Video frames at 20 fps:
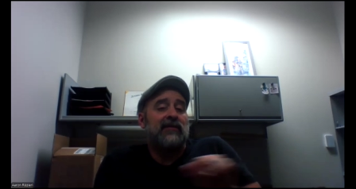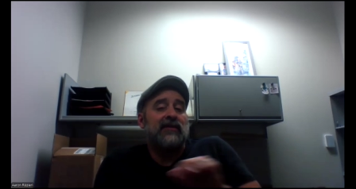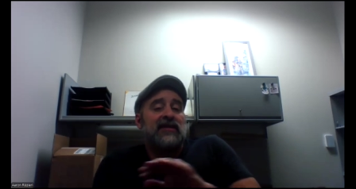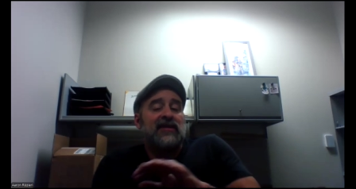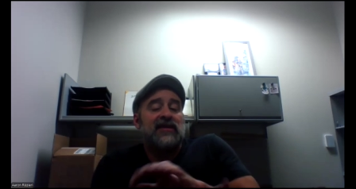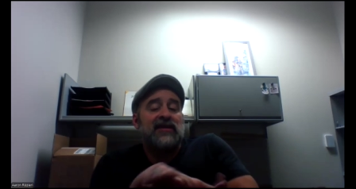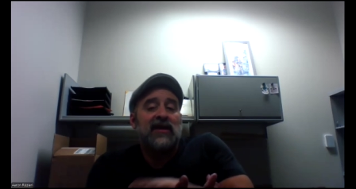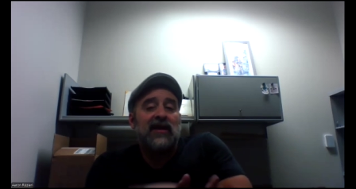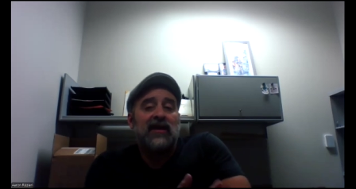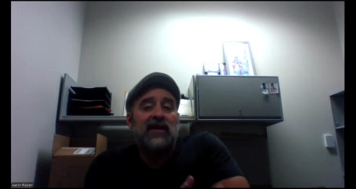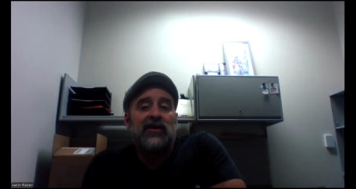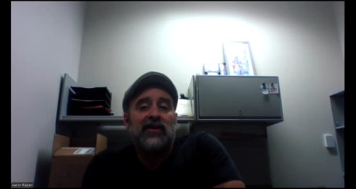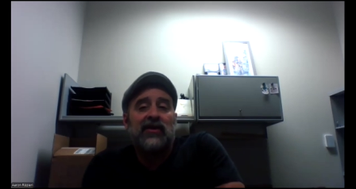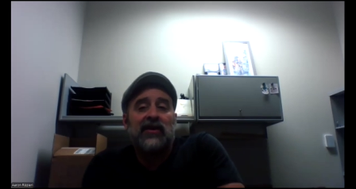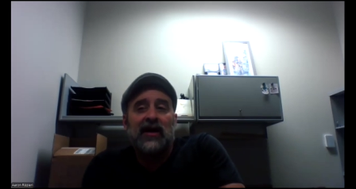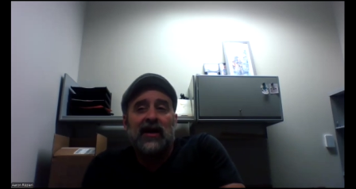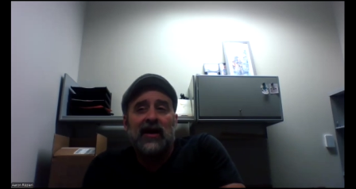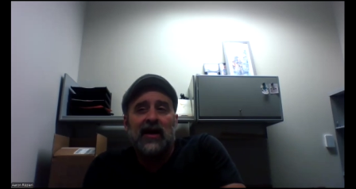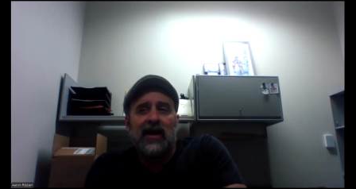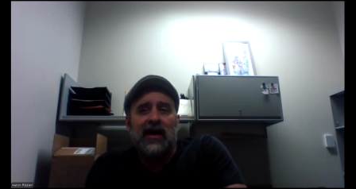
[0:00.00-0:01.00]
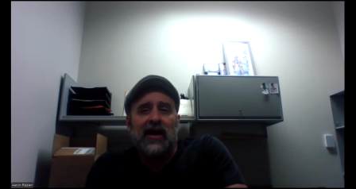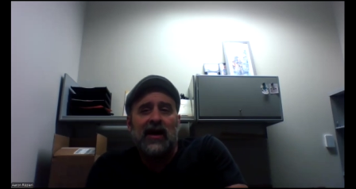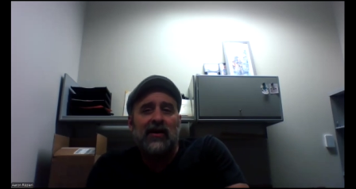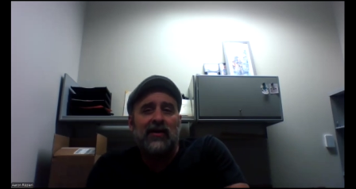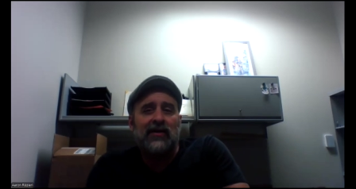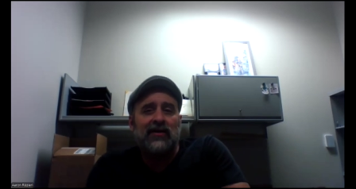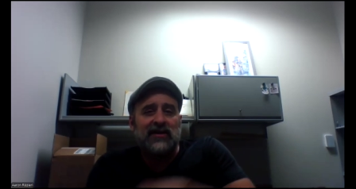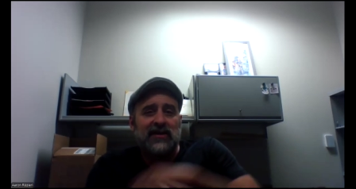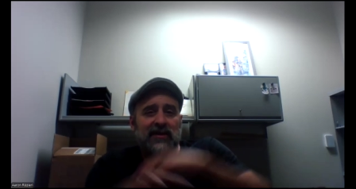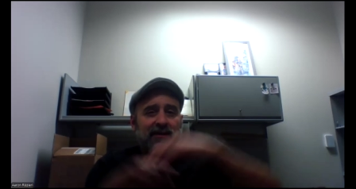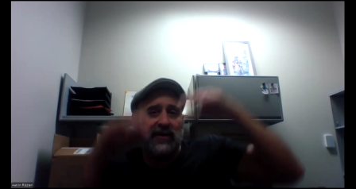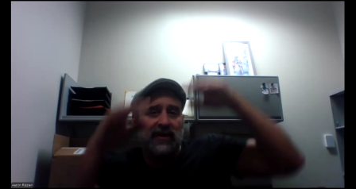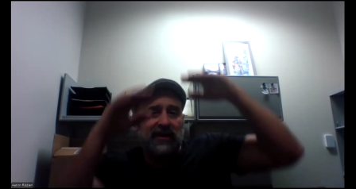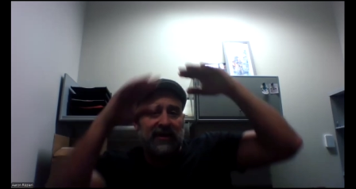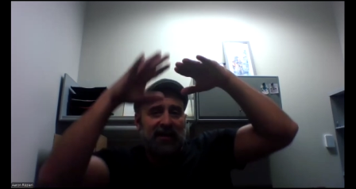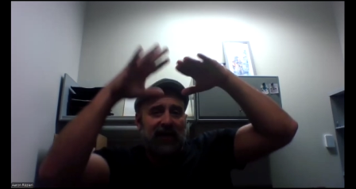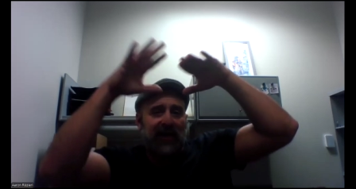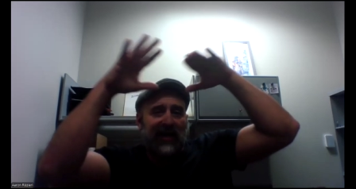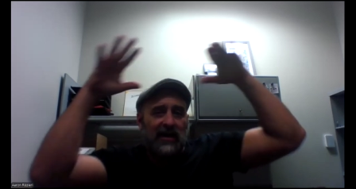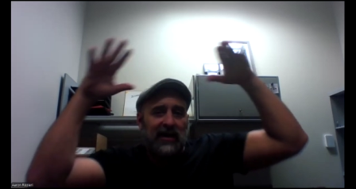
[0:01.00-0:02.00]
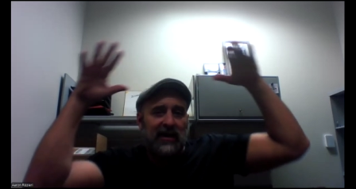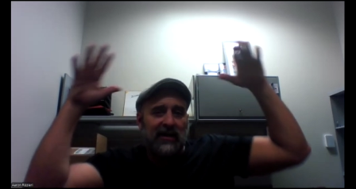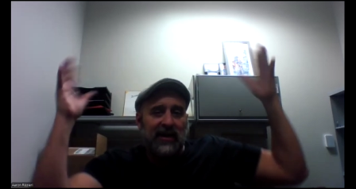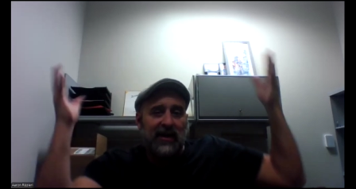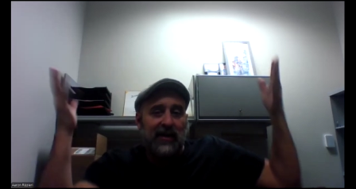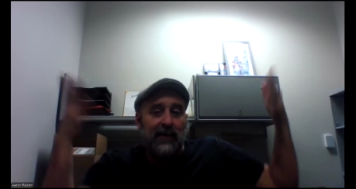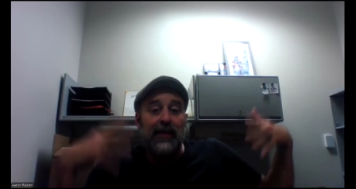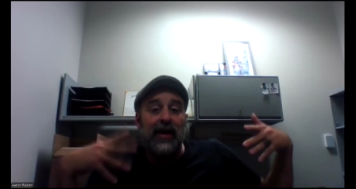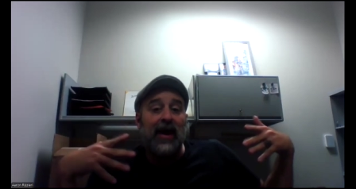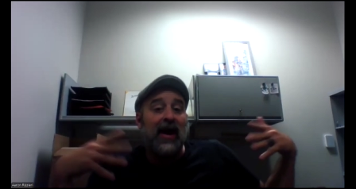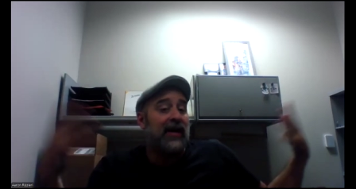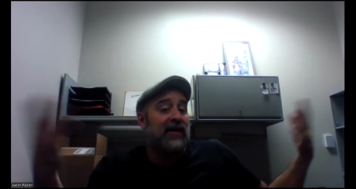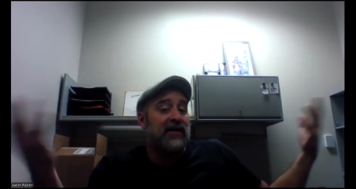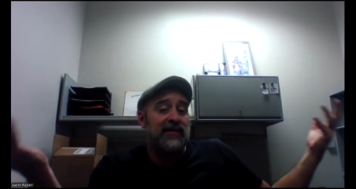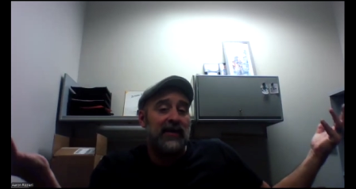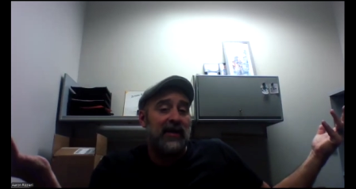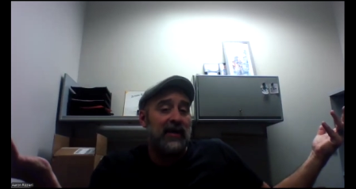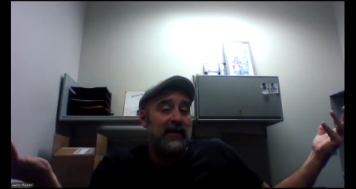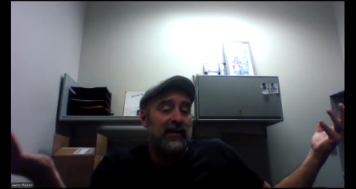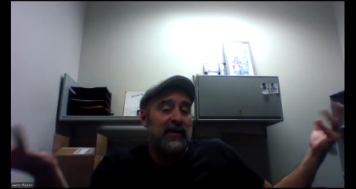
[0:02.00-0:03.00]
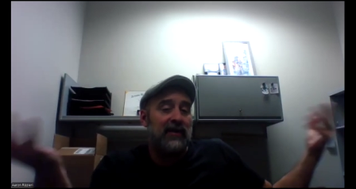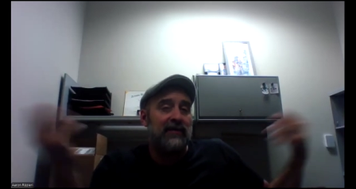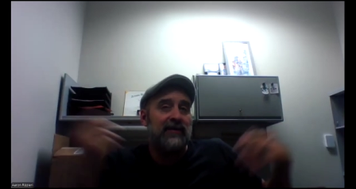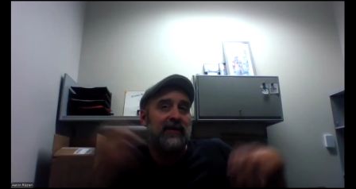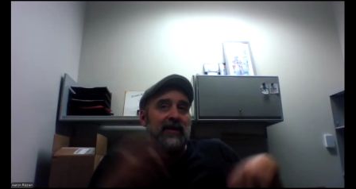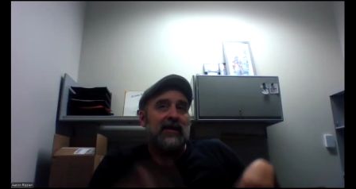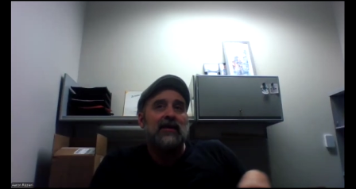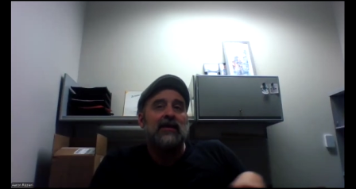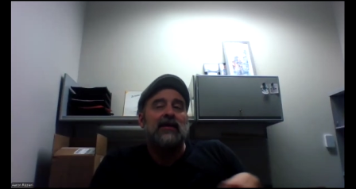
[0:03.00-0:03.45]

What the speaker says: Let's say you're in a house, a really tiny, like a box maybe,